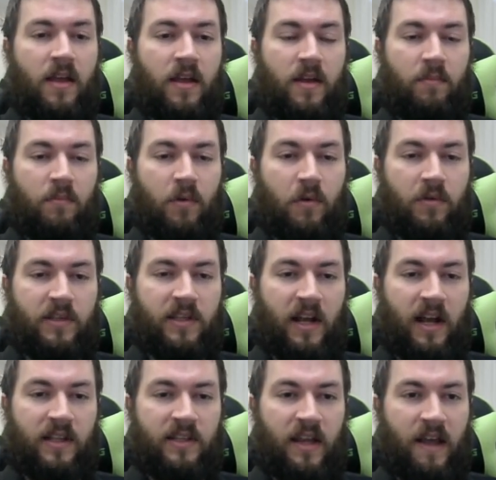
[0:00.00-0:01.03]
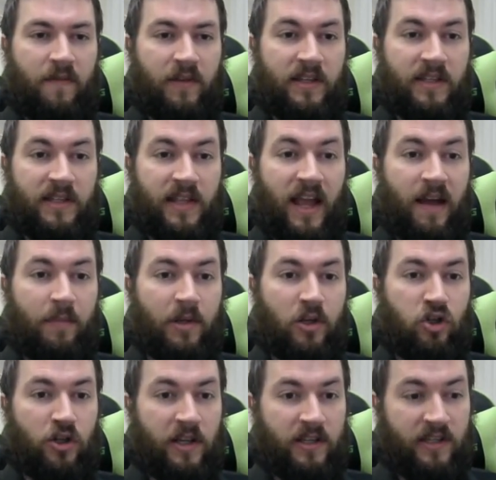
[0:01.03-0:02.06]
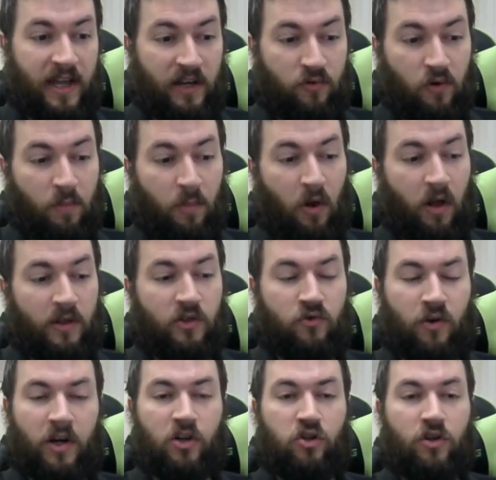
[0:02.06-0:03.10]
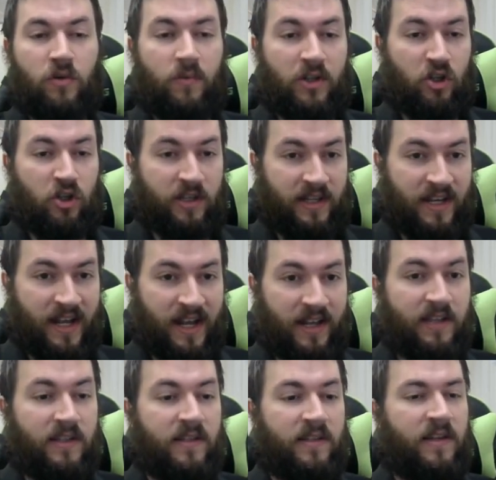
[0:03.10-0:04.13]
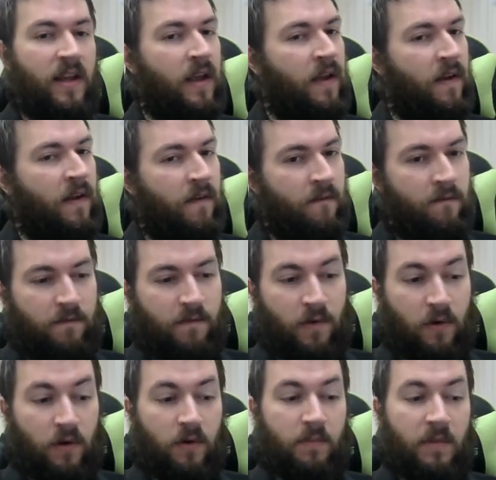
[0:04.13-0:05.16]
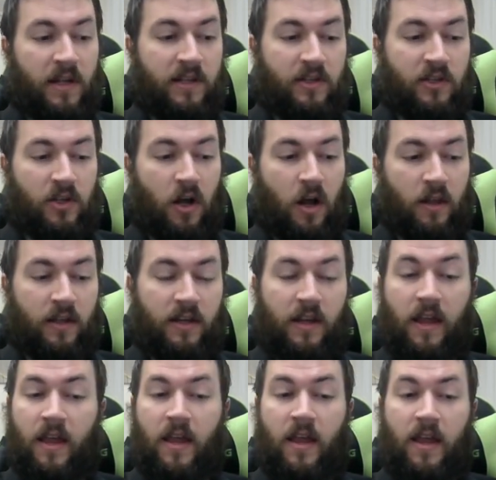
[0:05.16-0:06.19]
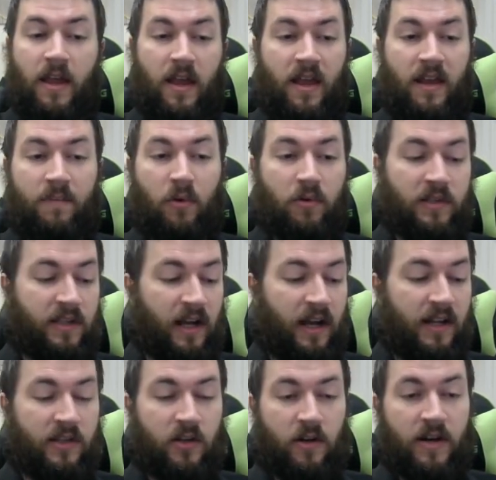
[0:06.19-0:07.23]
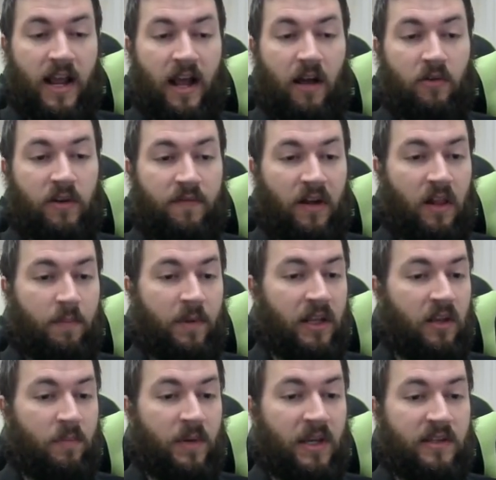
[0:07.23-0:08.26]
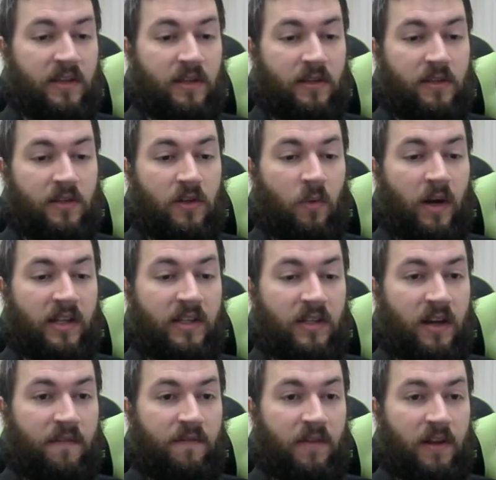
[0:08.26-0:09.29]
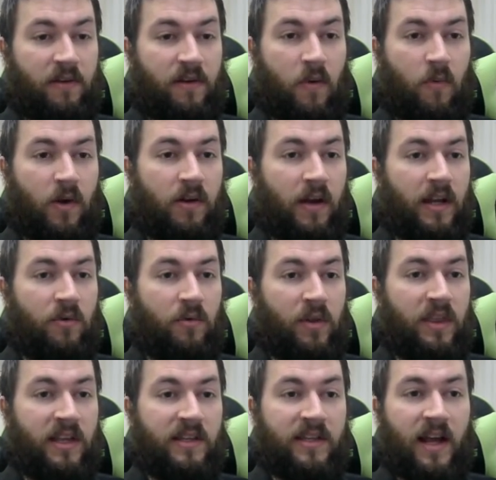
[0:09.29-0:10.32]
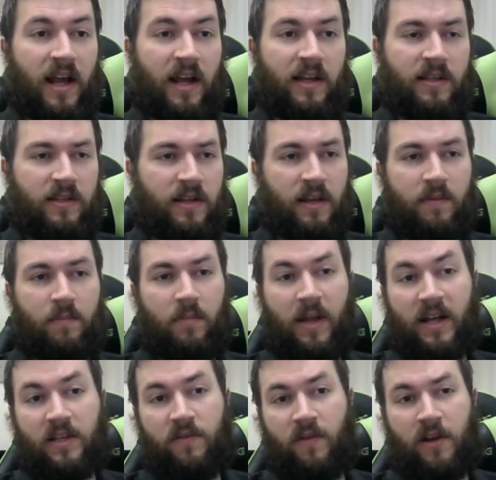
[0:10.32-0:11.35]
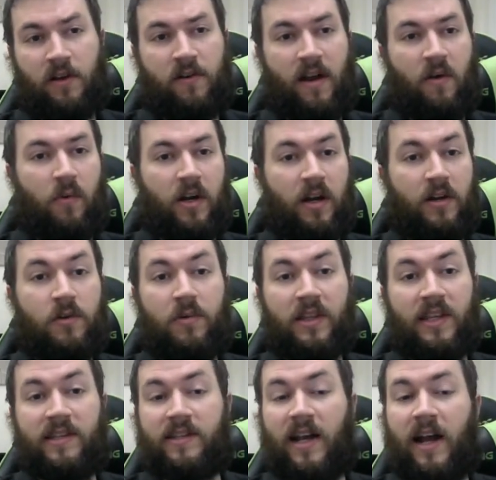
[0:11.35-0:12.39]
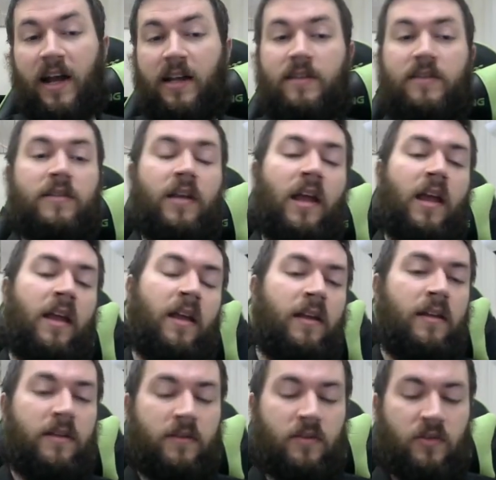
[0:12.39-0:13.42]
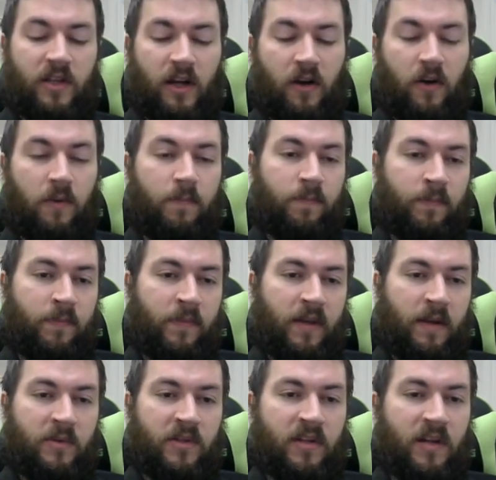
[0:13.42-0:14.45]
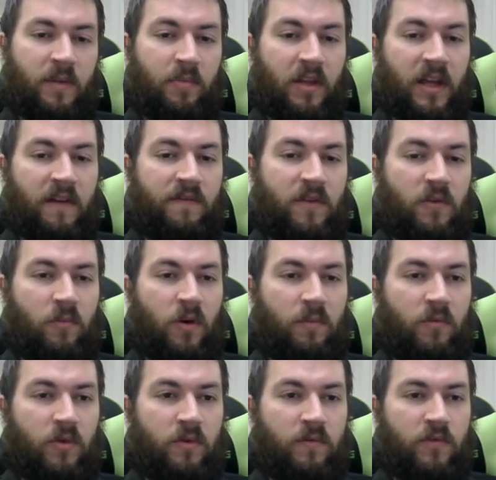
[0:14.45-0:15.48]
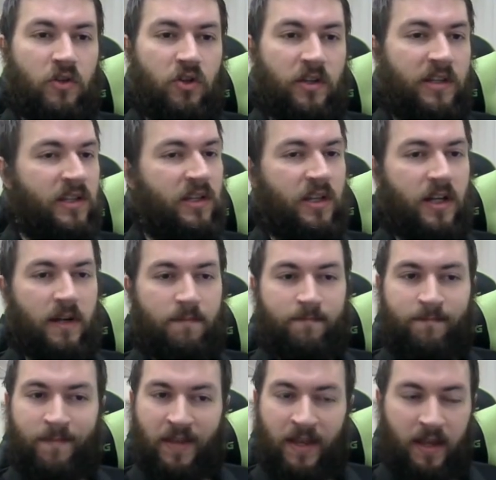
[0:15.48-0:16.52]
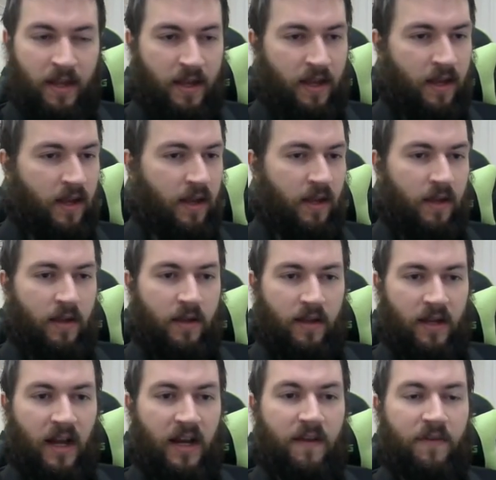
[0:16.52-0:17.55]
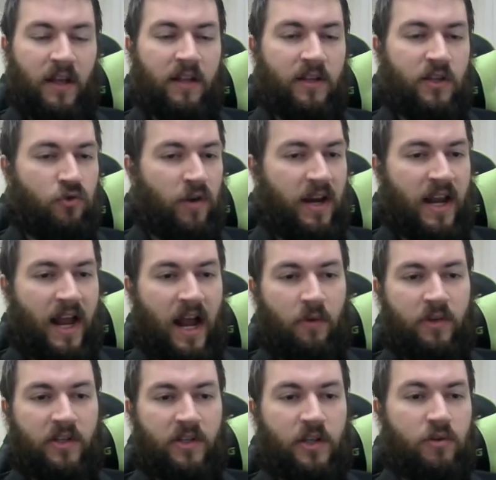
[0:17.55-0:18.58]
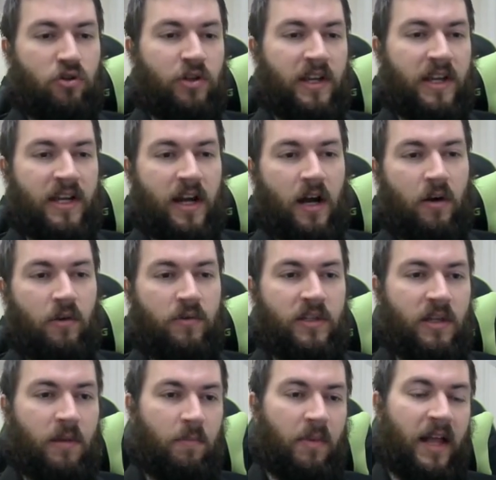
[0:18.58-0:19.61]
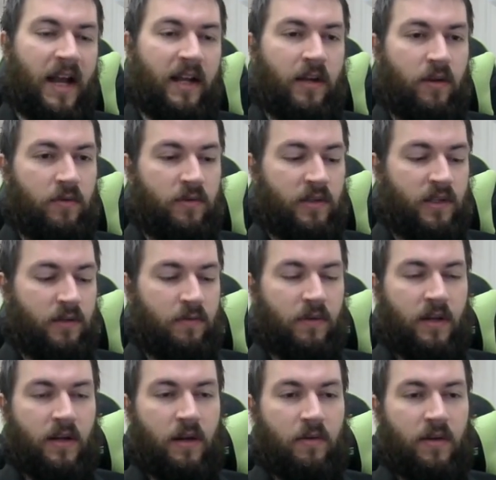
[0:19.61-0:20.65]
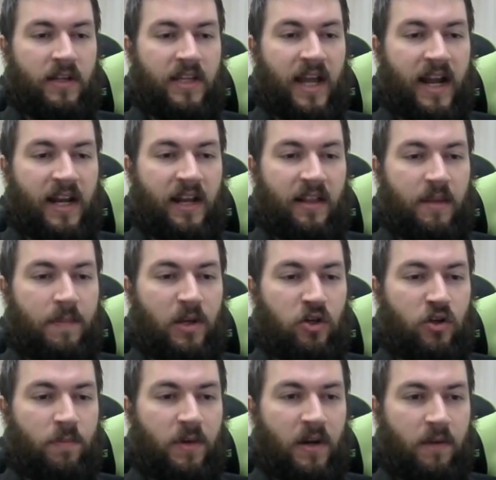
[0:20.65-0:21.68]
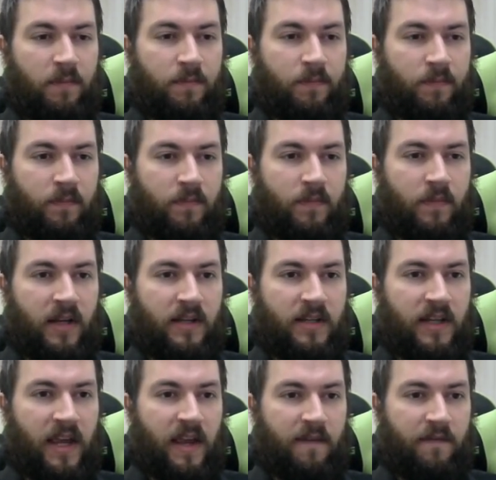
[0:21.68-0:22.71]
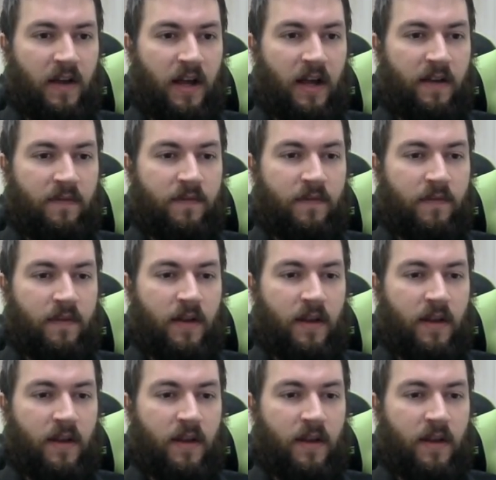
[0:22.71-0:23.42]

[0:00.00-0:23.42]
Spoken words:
Both sides have established a central pawn structure, which is nice, firm, and solid. And both sides are now developing their pieces. So white's going to figure out what do I do with these guys, and black's figuring out what do I do with these guys. So I'm just going to play a few more moves just to kind of illustrate how this usually goes. Black goes, attacking the bishop here, knight to a5.